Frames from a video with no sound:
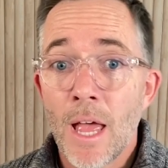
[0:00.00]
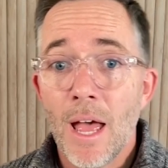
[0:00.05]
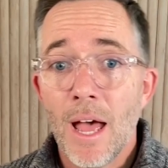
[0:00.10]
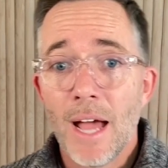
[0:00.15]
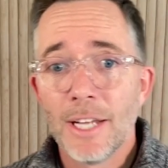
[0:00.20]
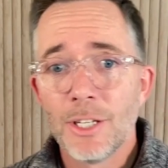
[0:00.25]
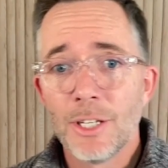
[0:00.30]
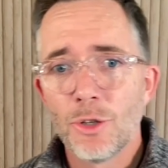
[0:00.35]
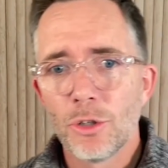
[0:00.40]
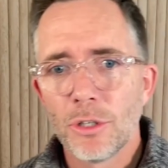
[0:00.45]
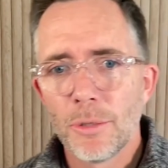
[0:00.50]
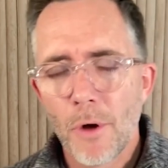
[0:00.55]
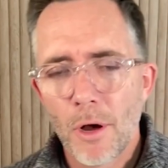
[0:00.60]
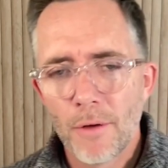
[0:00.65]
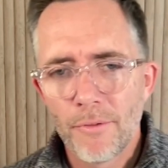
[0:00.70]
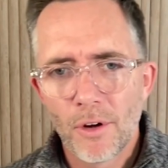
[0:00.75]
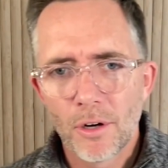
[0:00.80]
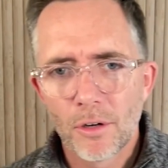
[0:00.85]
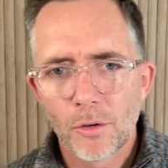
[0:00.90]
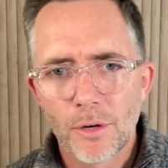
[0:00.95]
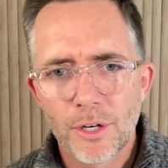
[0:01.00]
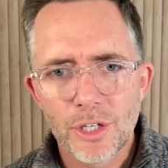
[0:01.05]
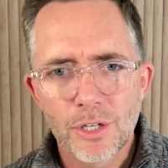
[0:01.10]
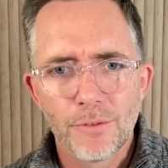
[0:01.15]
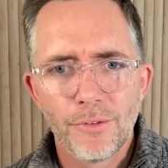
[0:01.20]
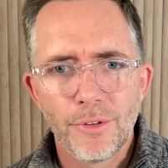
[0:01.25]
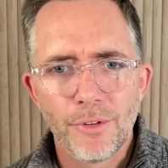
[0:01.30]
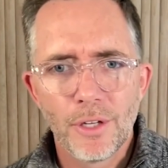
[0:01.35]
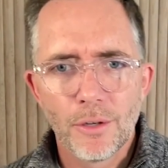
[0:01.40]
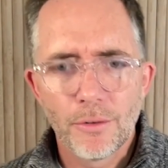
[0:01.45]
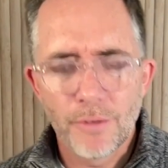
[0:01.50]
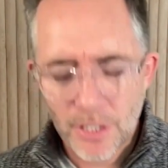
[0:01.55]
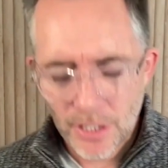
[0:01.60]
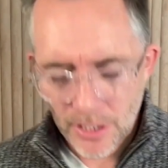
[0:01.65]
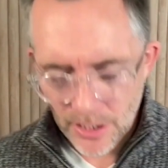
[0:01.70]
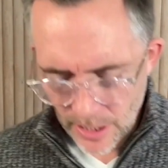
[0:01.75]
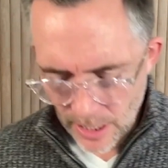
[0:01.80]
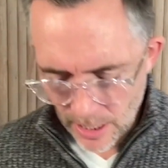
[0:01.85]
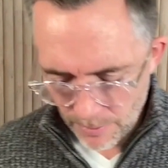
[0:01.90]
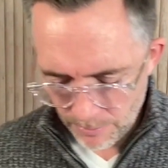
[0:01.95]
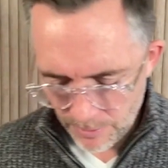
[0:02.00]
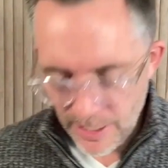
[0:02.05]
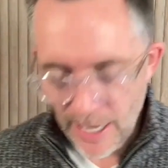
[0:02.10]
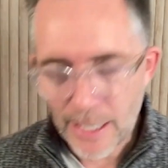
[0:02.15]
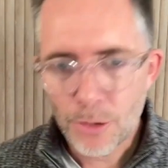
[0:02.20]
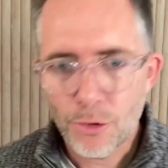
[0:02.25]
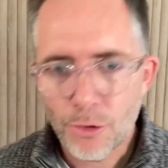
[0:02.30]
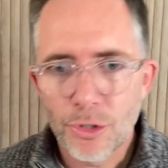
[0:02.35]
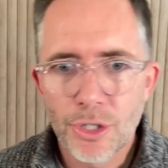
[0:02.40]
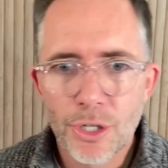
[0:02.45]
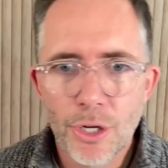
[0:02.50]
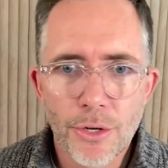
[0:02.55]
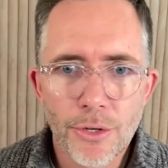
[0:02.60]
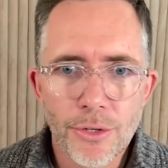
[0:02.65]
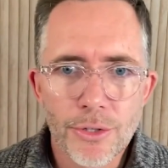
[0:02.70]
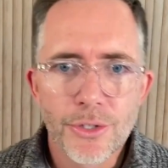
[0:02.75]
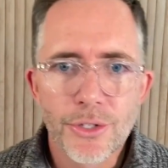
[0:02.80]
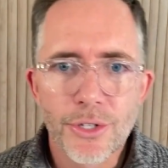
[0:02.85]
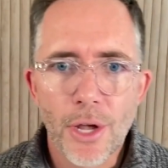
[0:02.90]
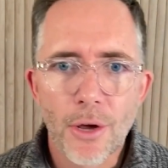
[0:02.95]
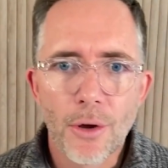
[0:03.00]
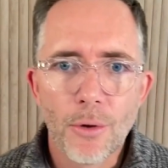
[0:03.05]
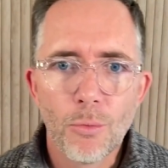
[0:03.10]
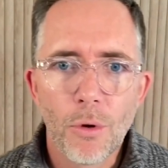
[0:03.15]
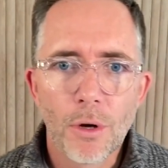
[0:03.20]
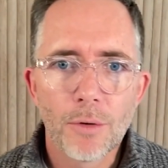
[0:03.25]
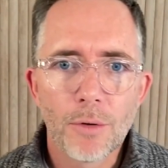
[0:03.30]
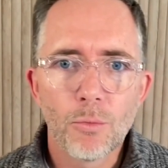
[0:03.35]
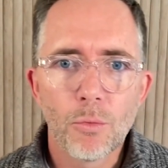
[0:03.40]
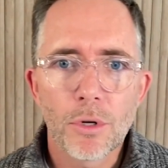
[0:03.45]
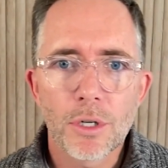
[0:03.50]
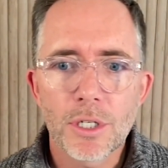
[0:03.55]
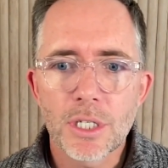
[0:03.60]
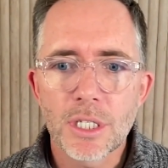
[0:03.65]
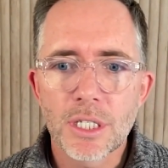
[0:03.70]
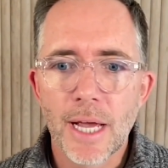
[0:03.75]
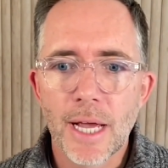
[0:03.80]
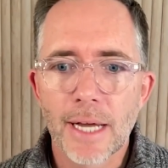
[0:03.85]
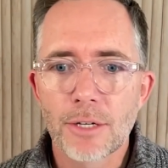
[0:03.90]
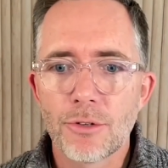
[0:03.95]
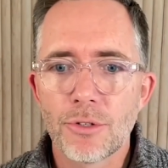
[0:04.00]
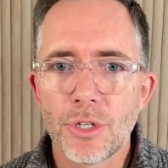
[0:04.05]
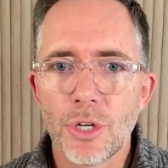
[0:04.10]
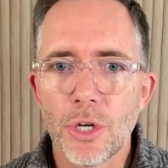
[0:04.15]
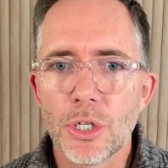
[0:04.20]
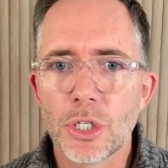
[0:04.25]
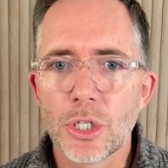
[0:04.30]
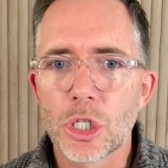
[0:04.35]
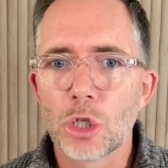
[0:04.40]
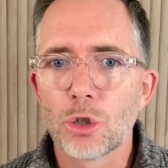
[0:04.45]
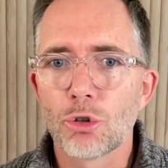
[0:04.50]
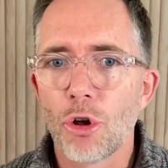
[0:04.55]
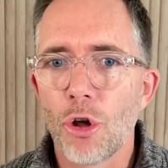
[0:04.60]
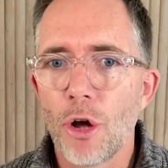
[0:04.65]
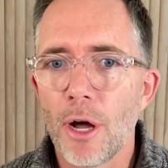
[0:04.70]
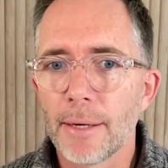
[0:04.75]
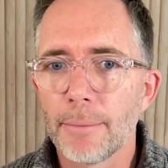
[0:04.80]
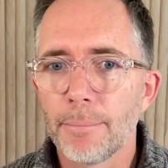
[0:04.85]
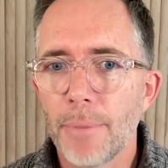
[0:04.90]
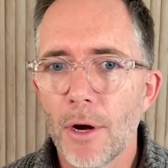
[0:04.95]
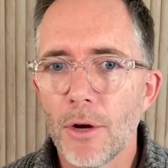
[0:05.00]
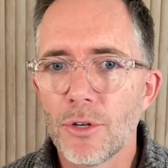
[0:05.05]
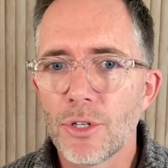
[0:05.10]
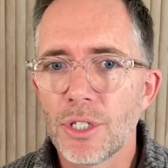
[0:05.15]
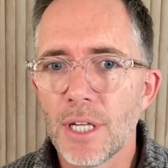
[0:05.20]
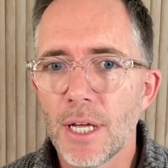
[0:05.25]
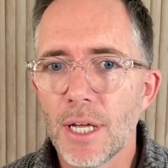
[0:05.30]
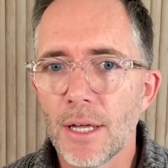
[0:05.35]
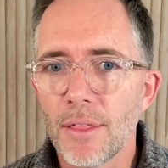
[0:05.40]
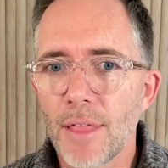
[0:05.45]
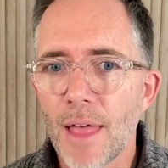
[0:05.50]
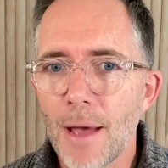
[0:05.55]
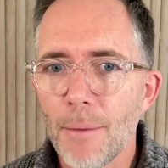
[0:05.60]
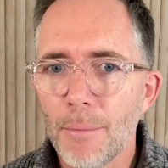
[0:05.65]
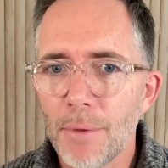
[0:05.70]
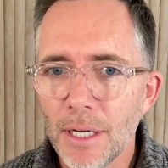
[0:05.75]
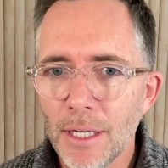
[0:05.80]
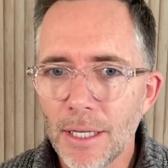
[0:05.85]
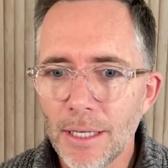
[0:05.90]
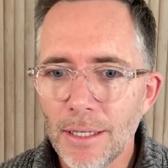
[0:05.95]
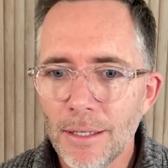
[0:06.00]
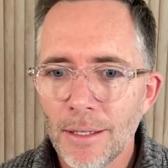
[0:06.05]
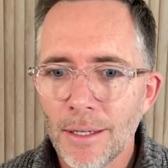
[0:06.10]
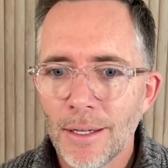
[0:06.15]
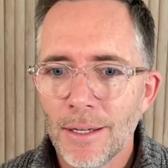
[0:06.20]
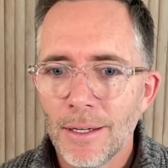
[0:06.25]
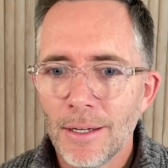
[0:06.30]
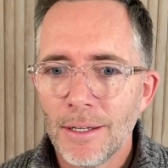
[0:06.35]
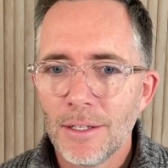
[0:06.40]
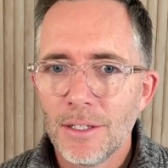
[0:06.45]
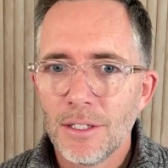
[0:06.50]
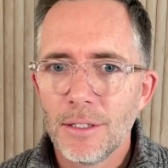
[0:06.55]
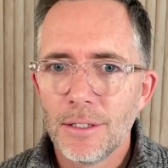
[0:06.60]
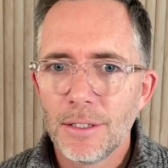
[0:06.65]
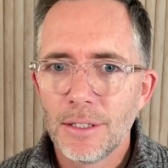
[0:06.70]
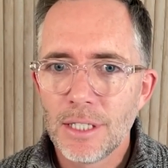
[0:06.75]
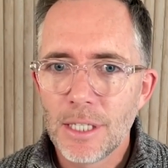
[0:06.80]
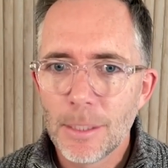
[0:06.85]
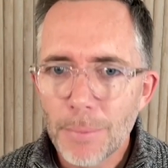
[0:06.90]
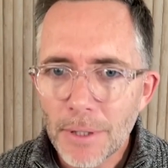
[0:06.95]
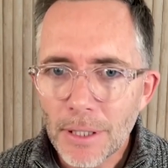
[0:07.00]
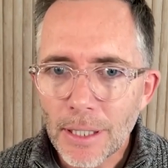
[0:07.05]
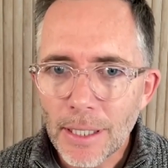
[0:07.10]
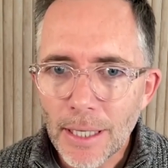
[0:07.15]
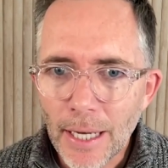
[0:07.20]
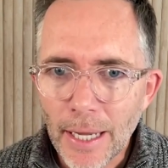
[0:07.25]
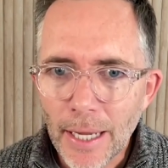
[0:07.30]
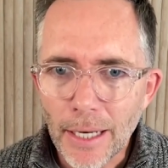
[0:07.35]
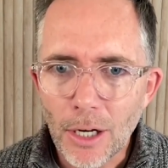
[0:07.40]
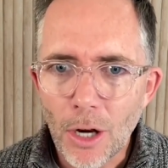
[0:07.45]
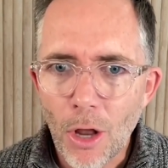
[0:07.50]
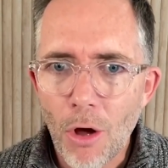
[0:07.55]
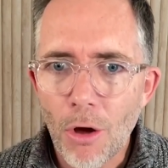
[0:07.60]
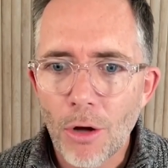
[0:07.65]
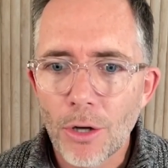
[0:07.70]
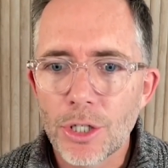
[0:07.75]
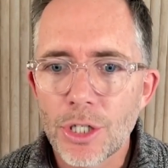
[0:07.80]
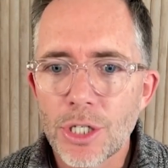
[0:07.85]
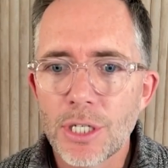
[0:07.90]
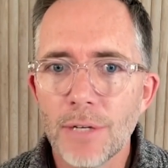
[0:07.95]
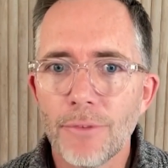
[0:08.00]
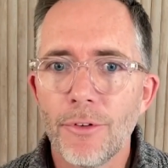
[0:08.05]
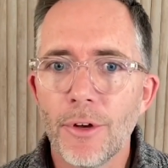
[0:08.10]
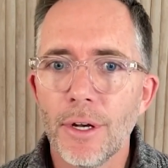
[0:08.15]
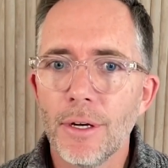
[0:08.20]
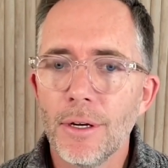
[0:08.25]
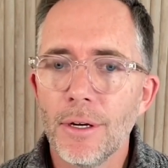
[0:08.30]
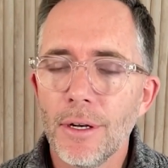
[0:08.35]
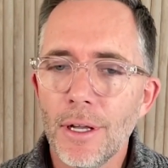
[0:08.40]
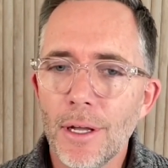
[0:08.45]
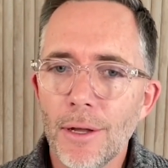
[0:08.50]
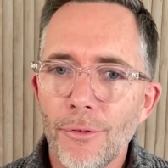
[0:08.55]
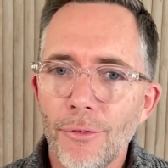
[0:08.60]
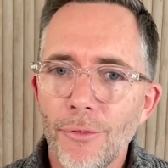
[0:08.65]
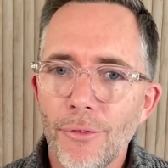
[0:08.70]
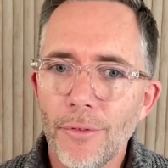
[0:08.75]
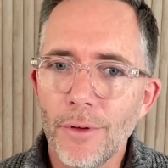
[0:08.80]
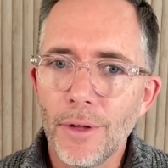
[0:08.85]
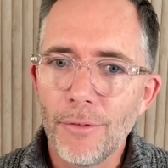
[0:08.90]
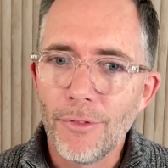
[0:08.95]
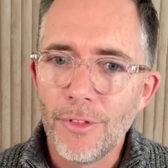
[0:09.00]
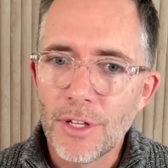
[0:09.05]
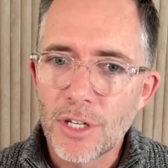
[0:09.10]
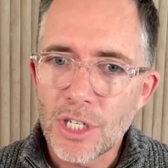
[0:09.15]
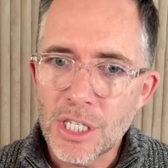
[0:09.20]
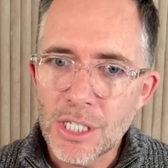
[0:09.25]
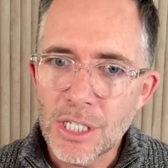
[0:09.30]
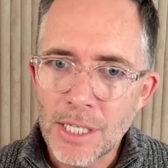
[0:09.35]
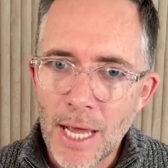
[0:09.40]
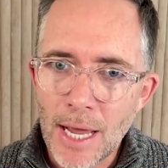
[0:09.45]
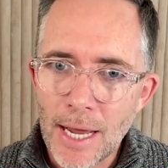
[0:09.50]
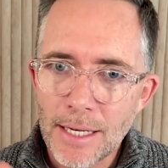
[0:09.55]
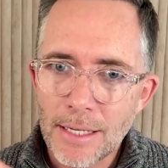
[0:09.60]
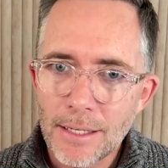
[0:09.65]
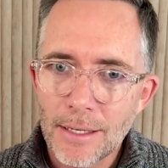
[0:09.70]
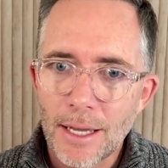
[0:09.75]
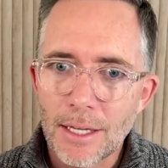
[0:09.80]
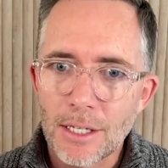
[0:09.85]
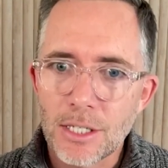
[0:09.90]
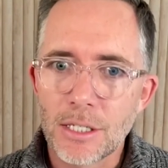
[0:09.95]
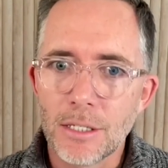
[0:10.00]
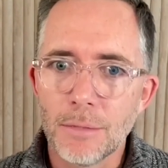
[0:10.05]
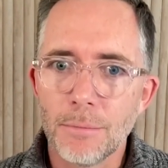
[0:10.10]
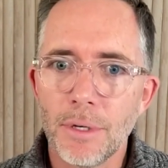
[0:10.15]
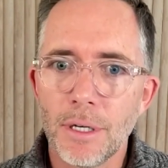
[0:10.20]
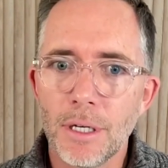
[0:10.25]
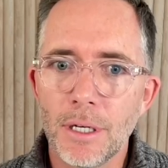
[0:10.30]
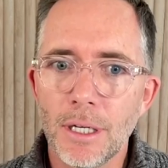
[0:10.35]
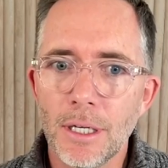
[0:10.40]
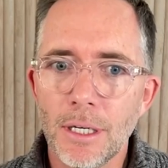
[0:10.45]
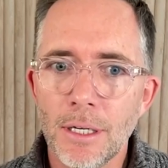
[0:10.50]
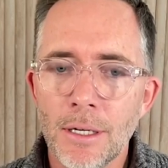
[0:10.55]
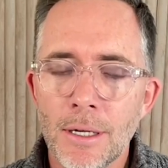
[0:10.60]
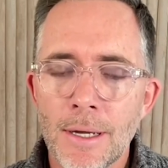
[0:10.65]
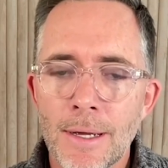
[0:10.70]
Hey, Julie, my final question for you is tax returns. So what does tax returns look like post-death? How many typically get lodged if the estate has to be,